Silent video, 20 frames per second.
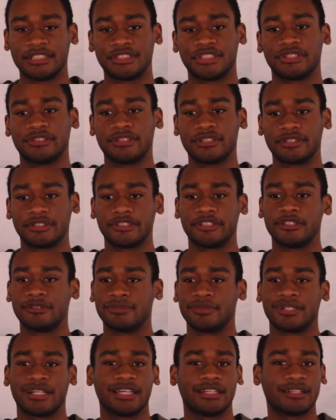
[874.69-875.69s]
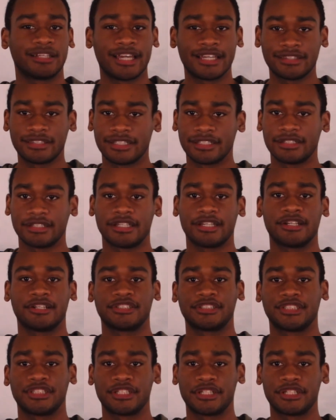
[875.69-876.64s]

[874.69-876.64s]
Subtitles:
Joe and Cobra. I like that there's,